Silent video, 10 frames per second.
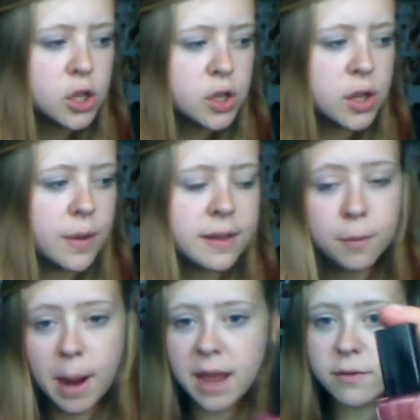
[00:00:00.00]
So it's from
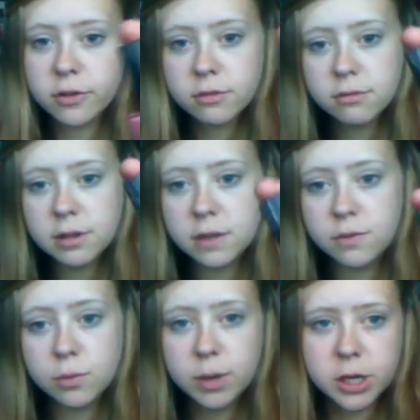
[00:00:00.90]
Avon if
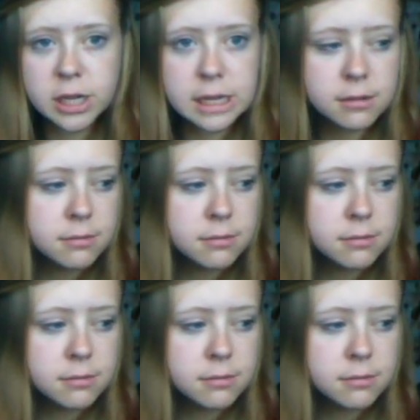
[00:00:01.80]
you're wondering.